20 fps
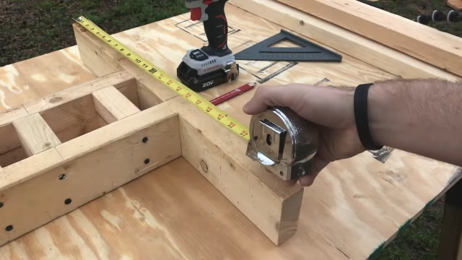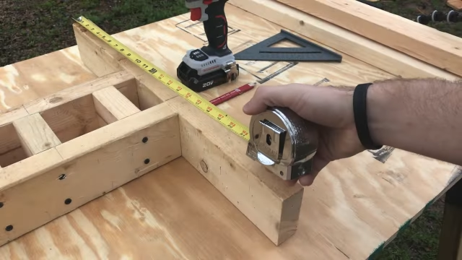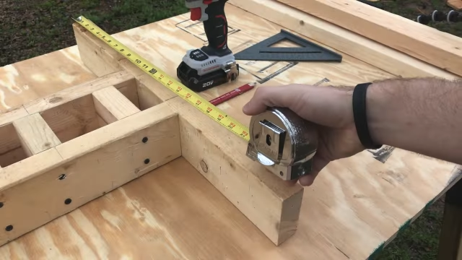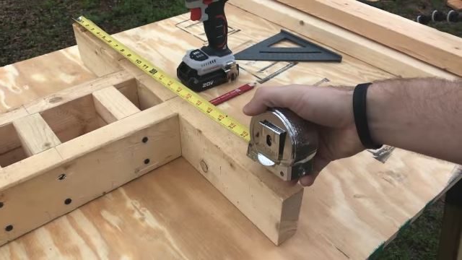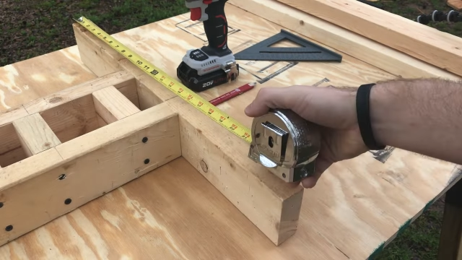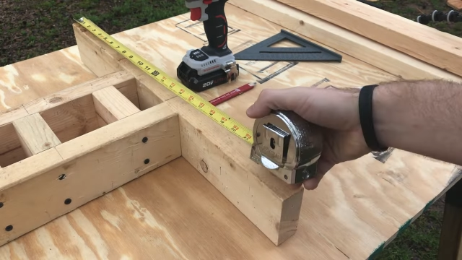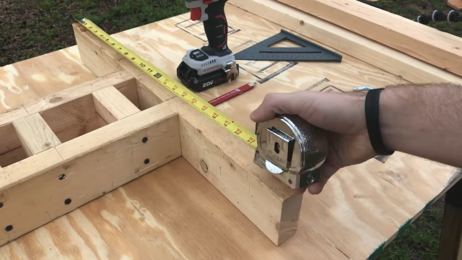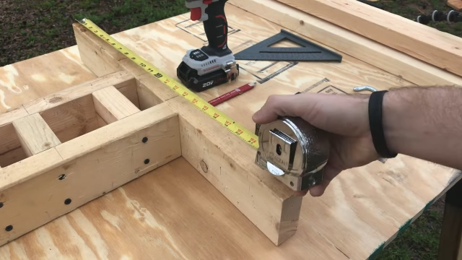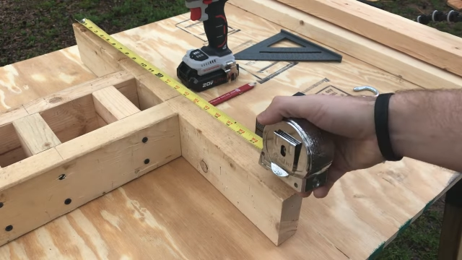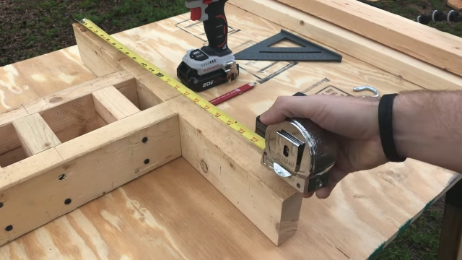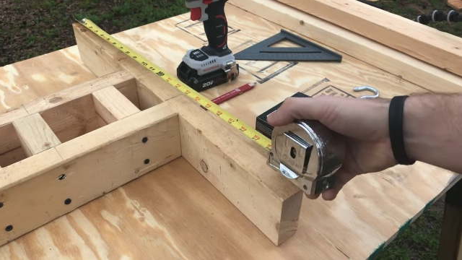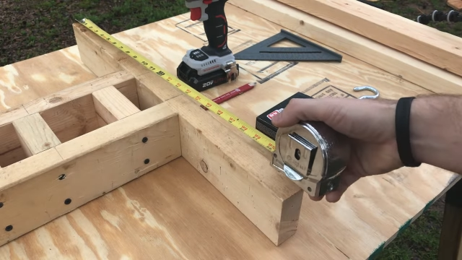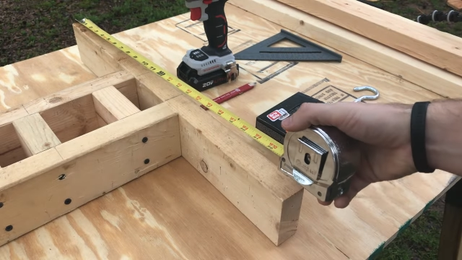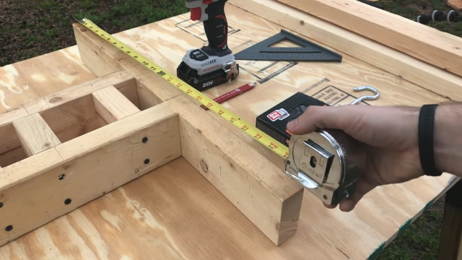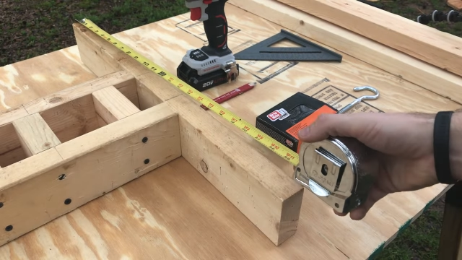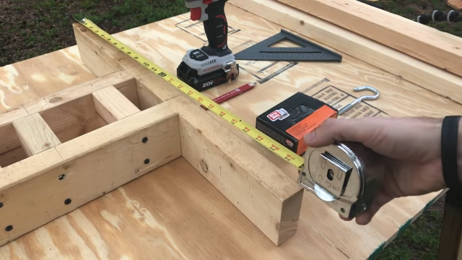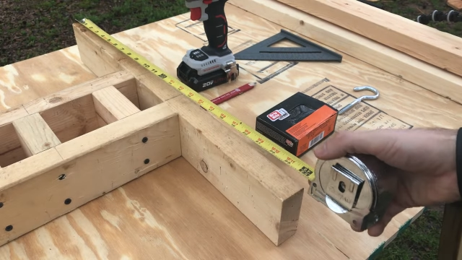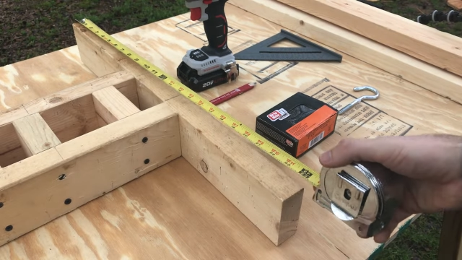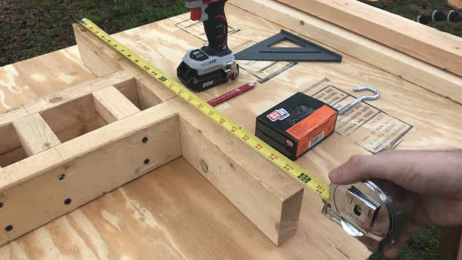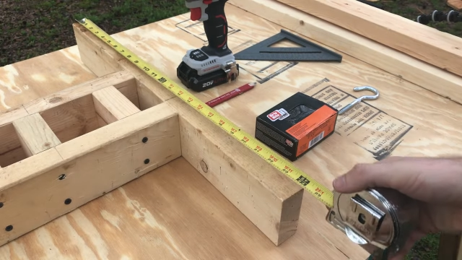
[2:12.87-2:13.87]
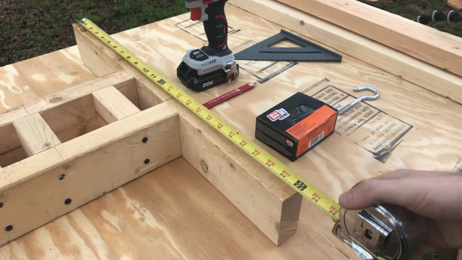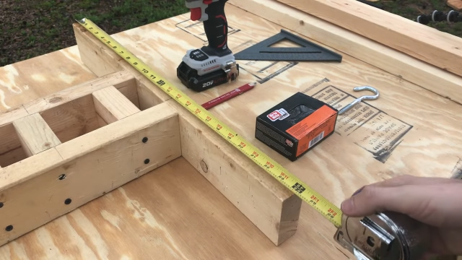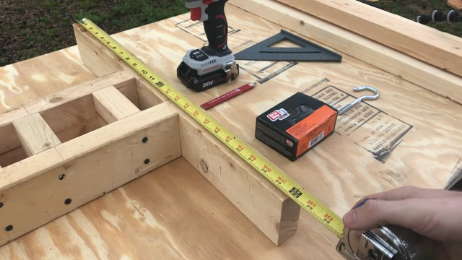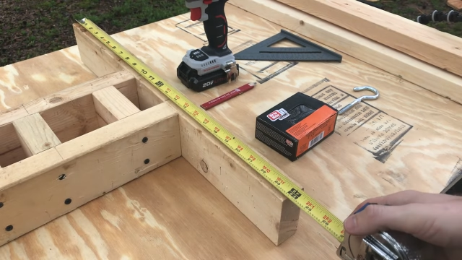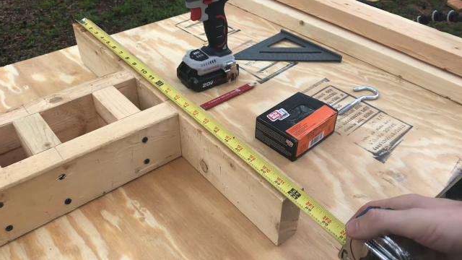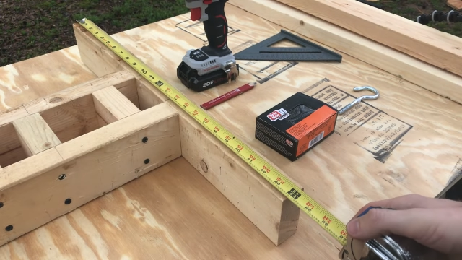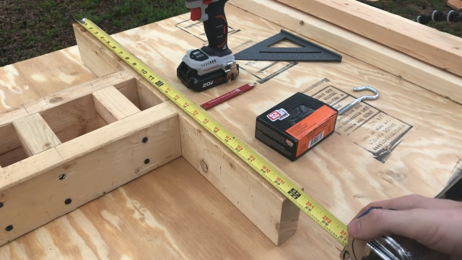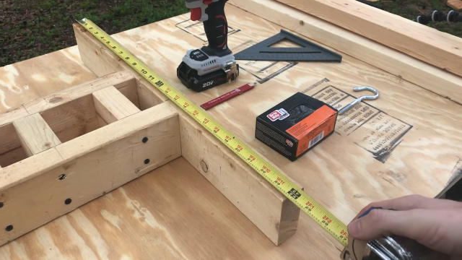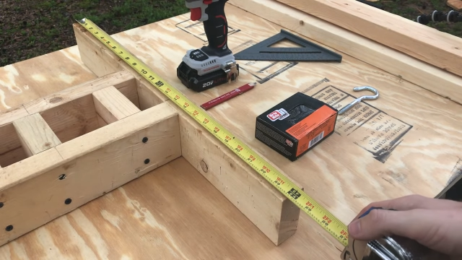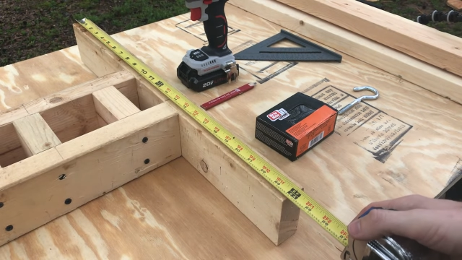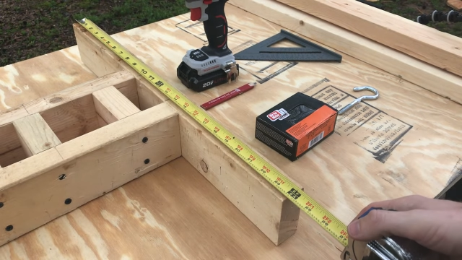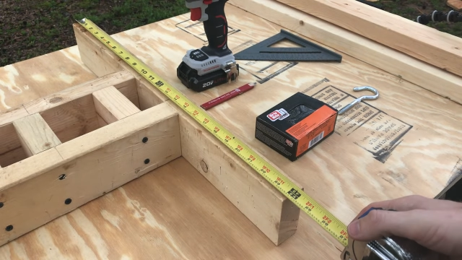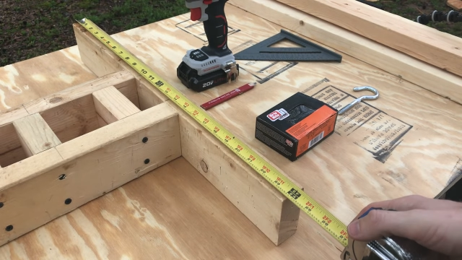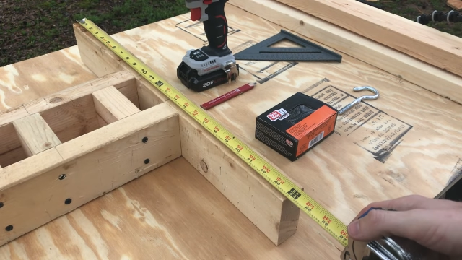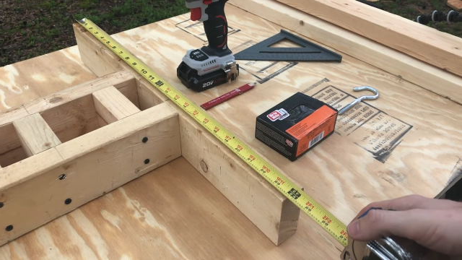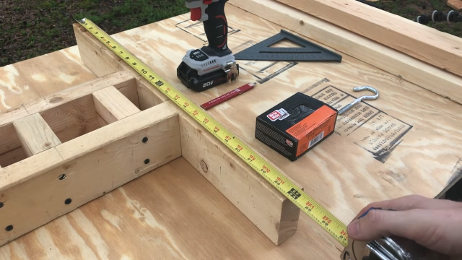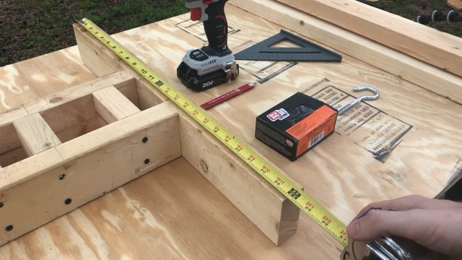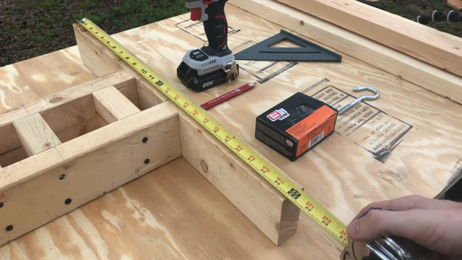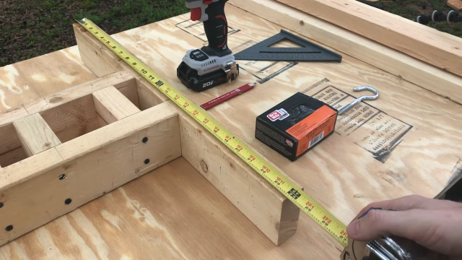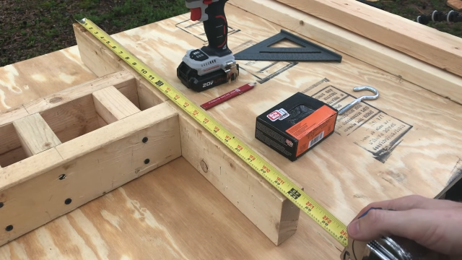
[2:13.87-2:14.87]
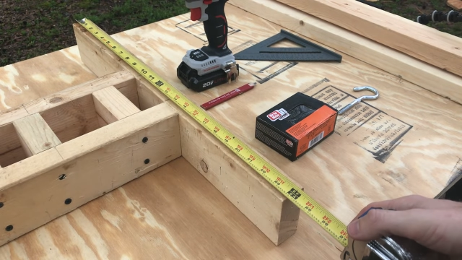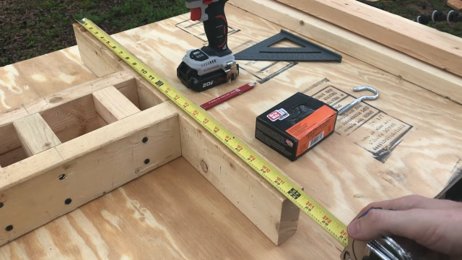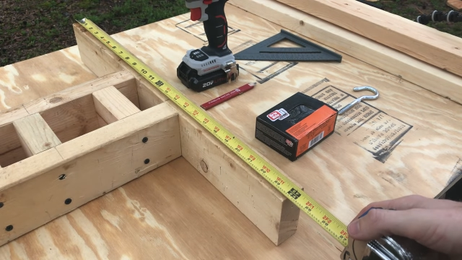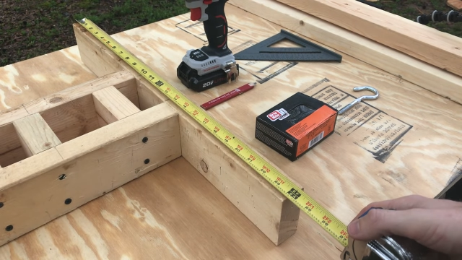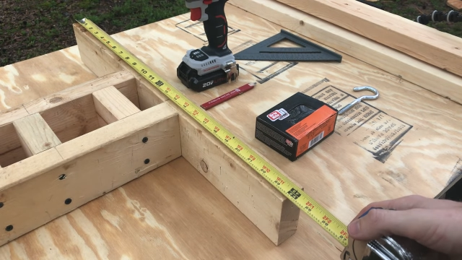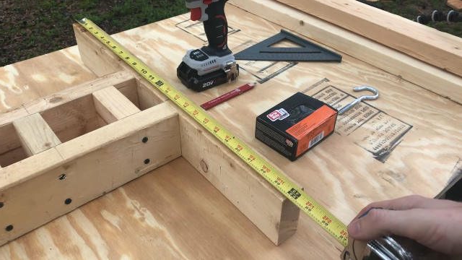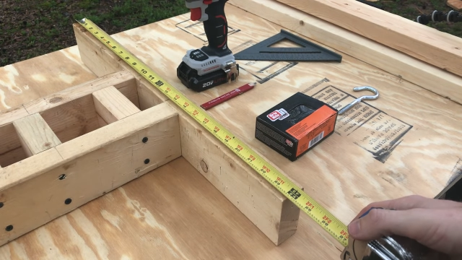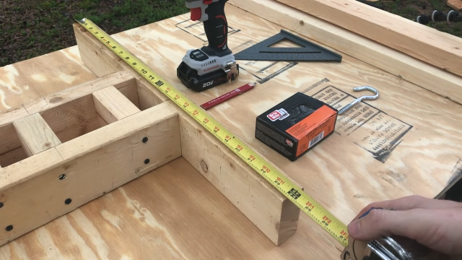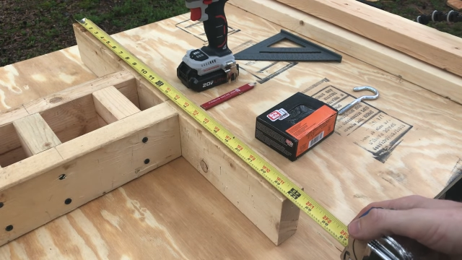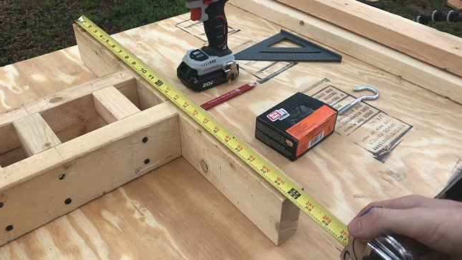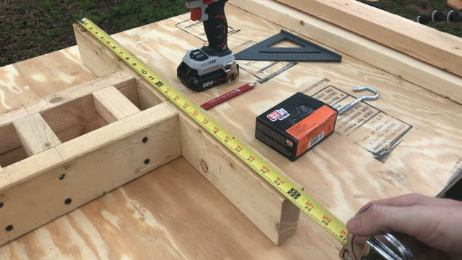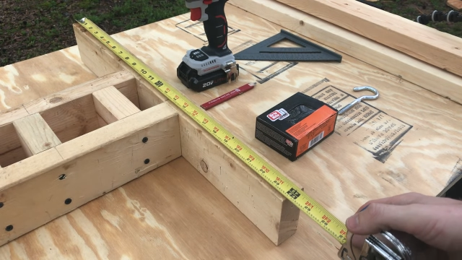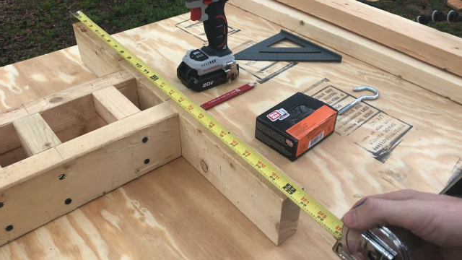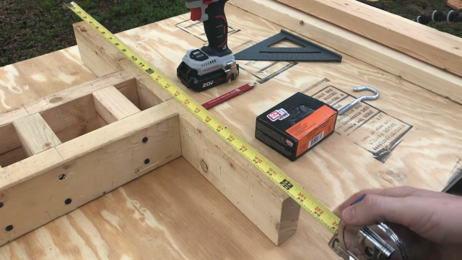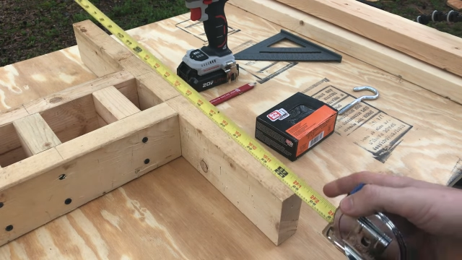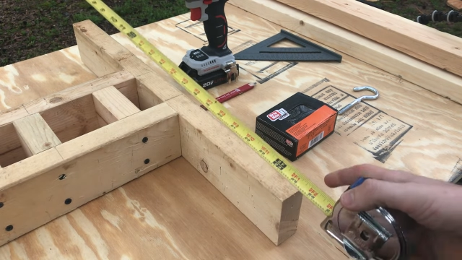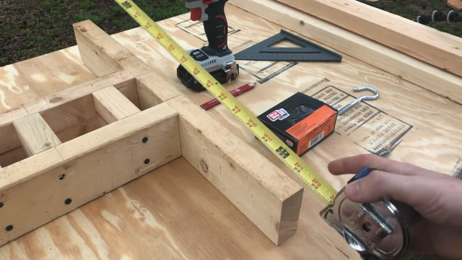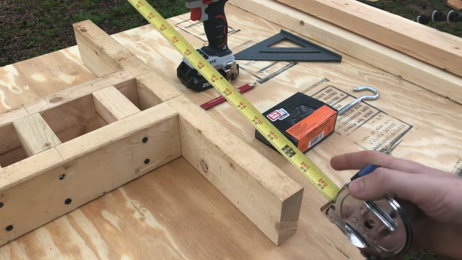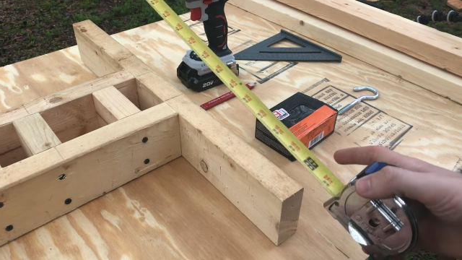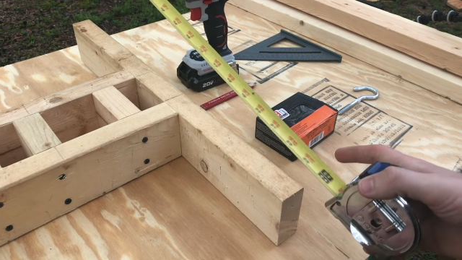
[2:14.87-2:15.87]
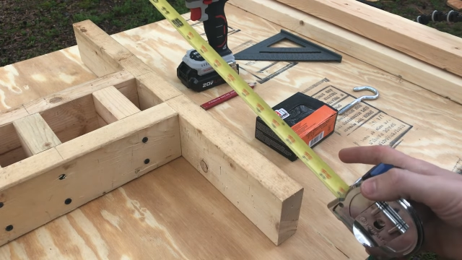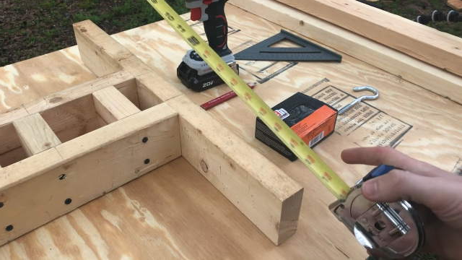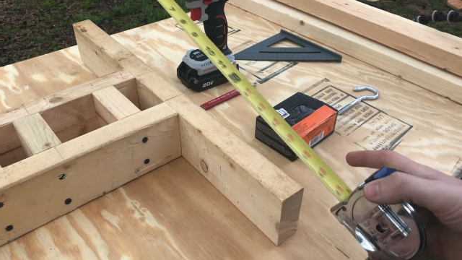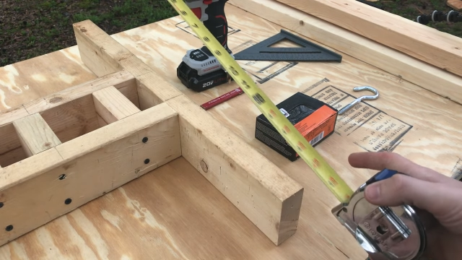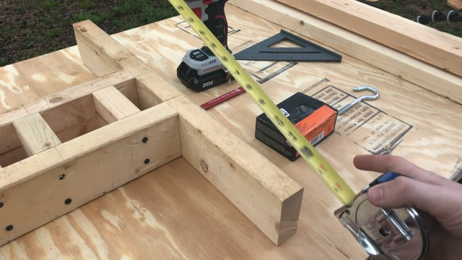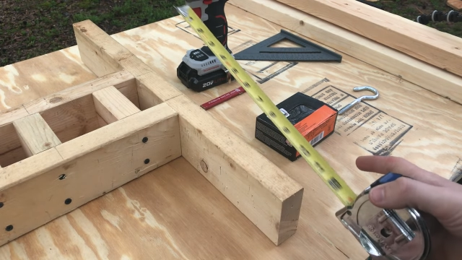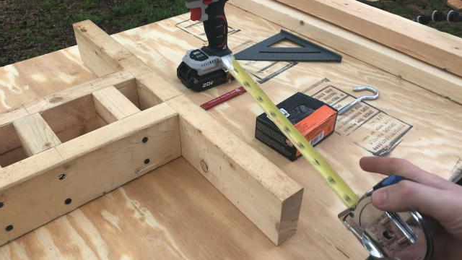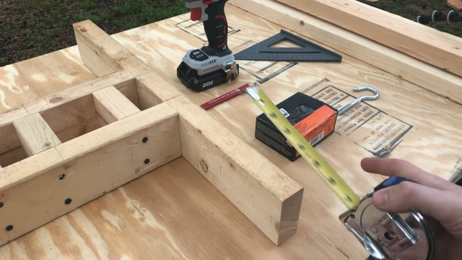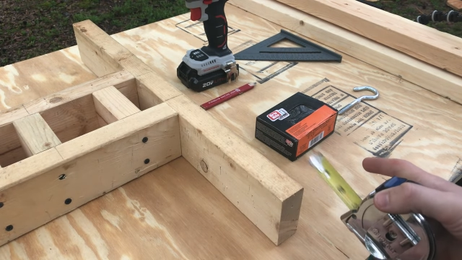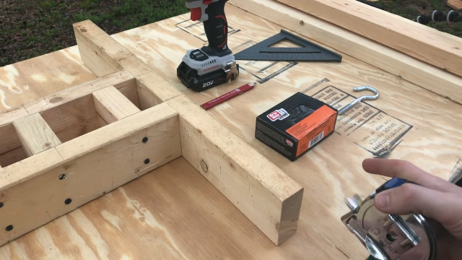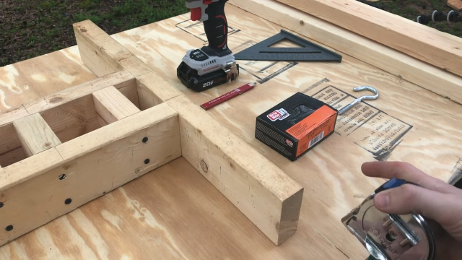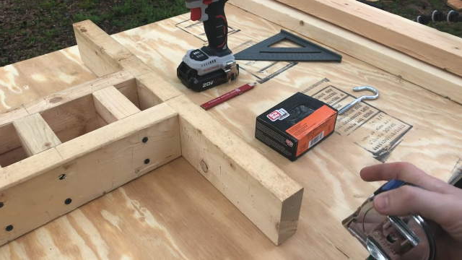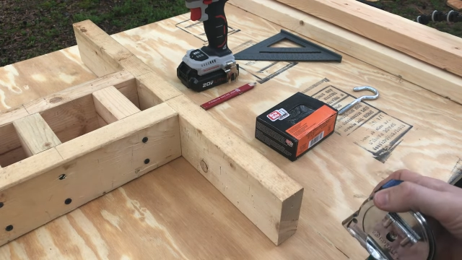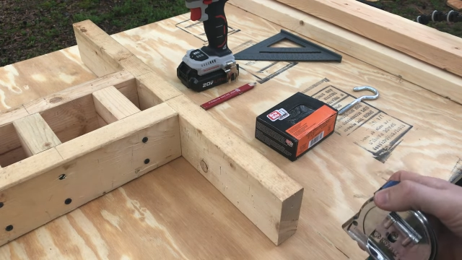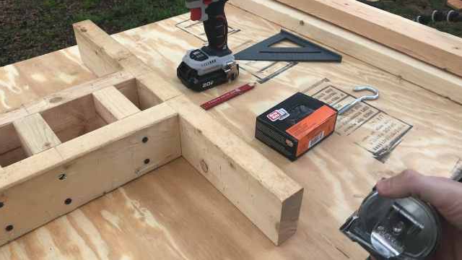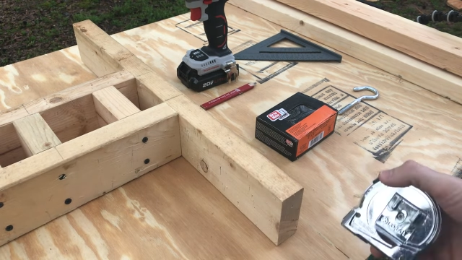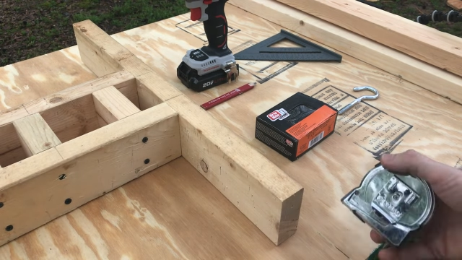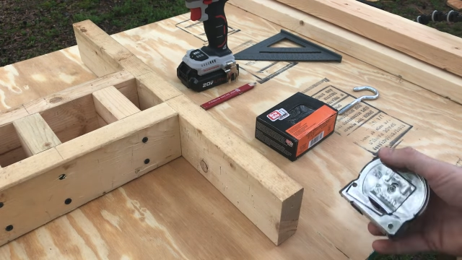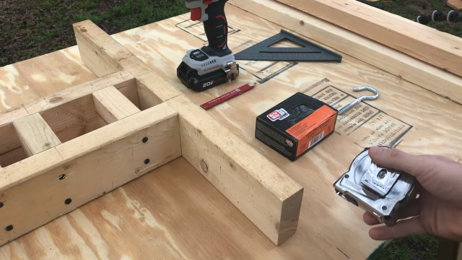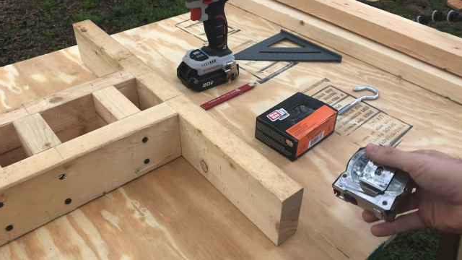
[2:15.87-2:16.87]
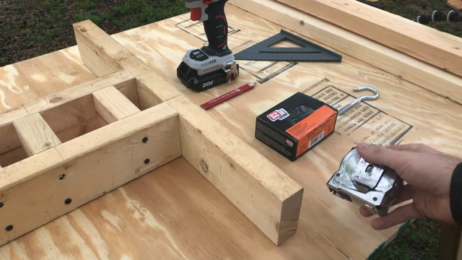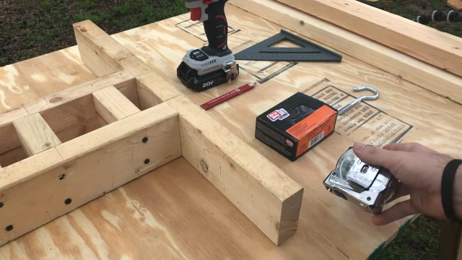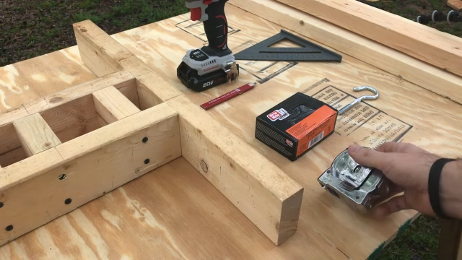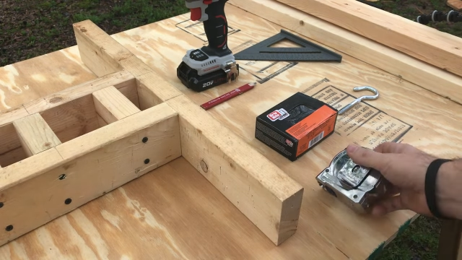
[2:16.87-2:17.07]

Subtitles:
[unreadable: no face in view]